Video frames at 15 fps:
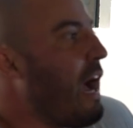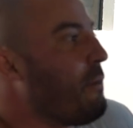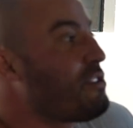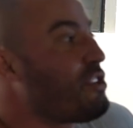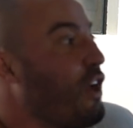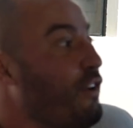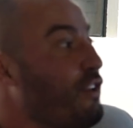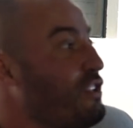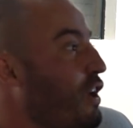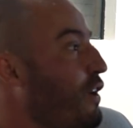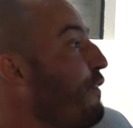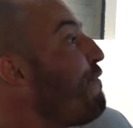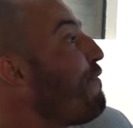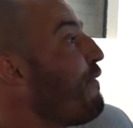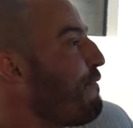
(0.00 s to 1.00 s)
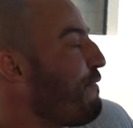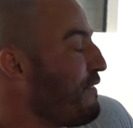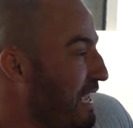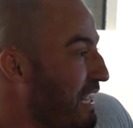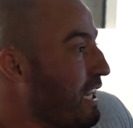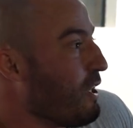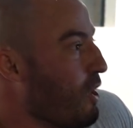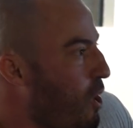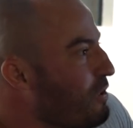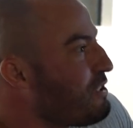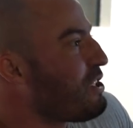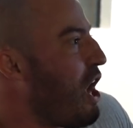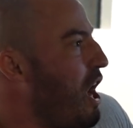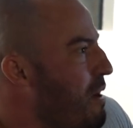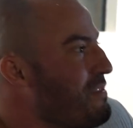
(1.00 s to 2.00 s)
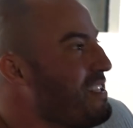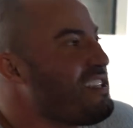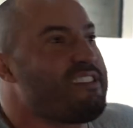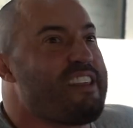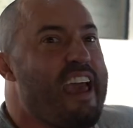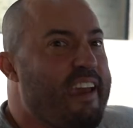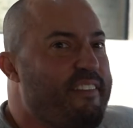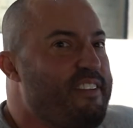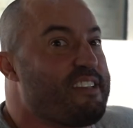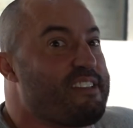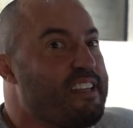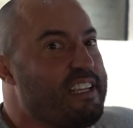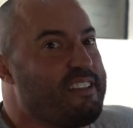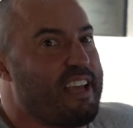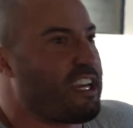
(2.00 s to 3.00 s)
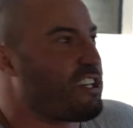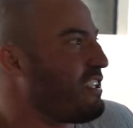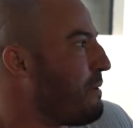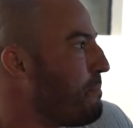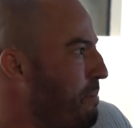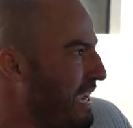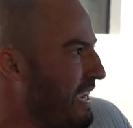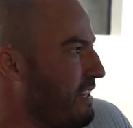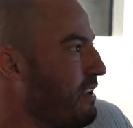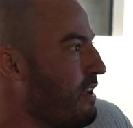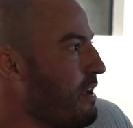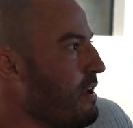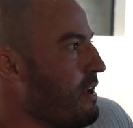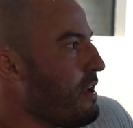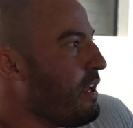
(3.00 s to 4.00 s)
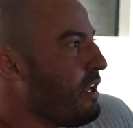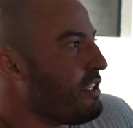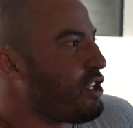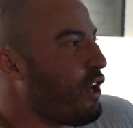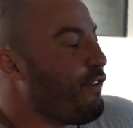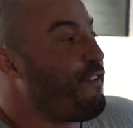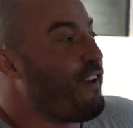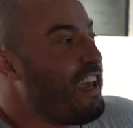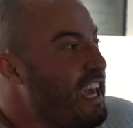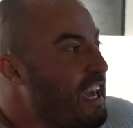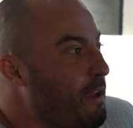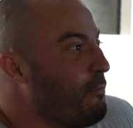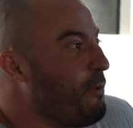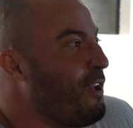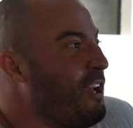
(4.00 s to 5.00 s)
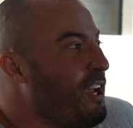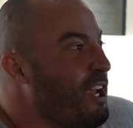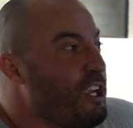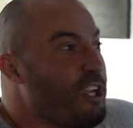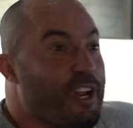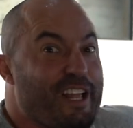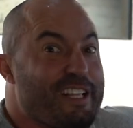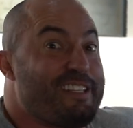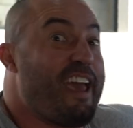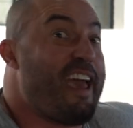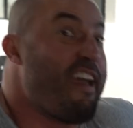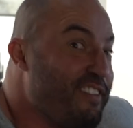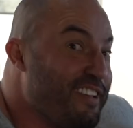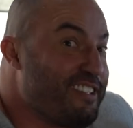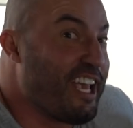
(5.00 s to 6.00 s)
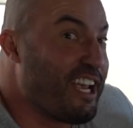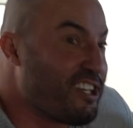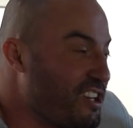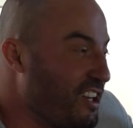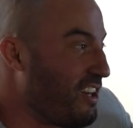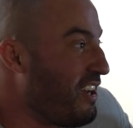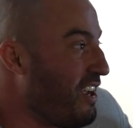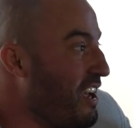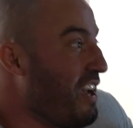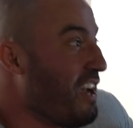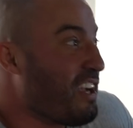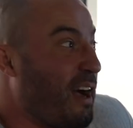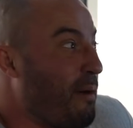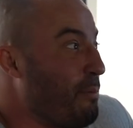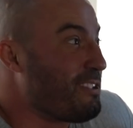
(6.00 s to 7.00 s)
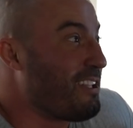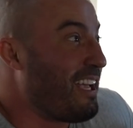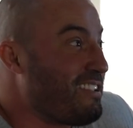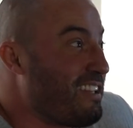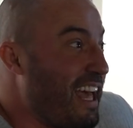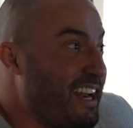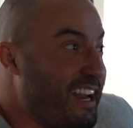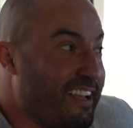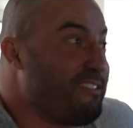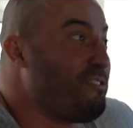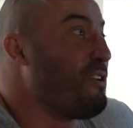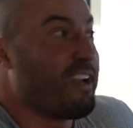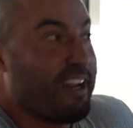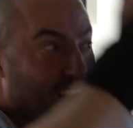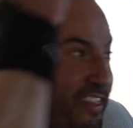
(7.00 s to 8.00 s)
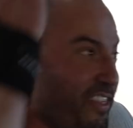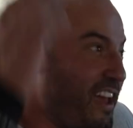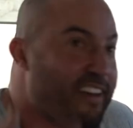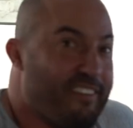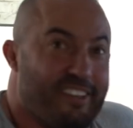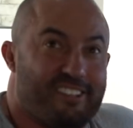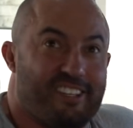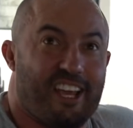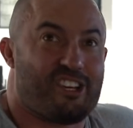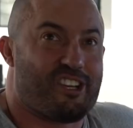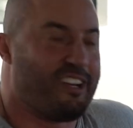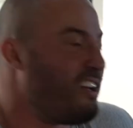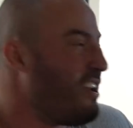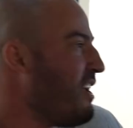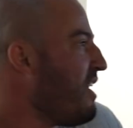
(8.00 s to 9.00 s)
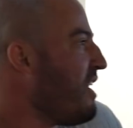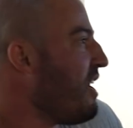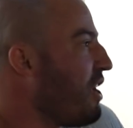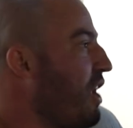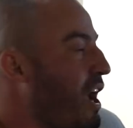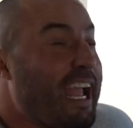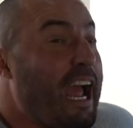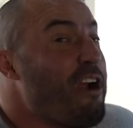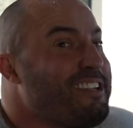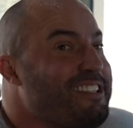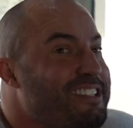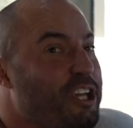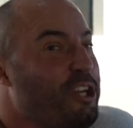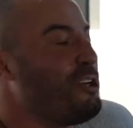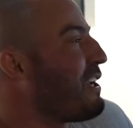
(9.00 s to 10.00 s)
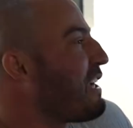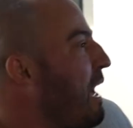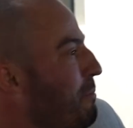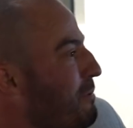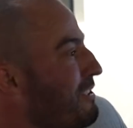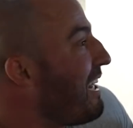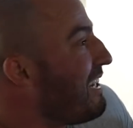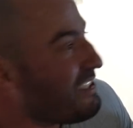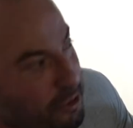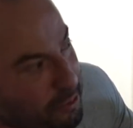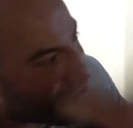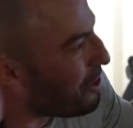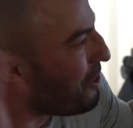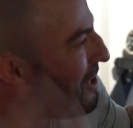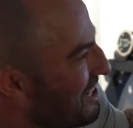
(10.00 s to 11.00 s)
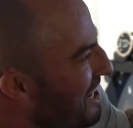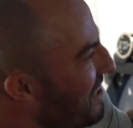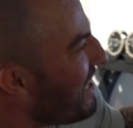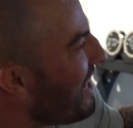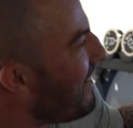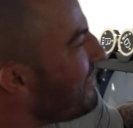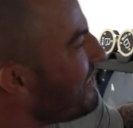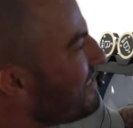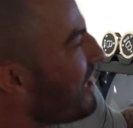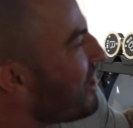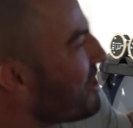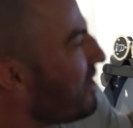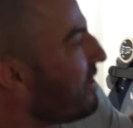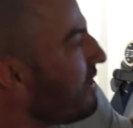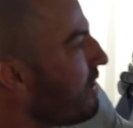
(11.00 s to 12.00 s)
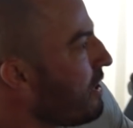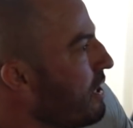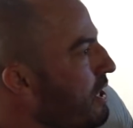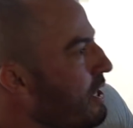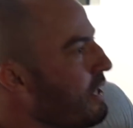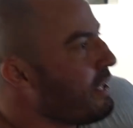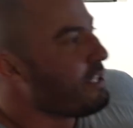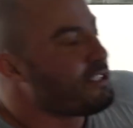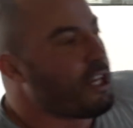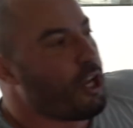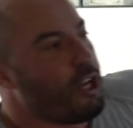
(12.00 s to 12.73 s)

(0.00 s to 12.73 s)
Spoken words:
So in a long time, this is the heaviest that he's actually been. So for him, you know, that's a heavy session. A couple of days later, he's doing another heavy session. You know, I guarantee you in a couple of days, he'll be doing another heavy session. So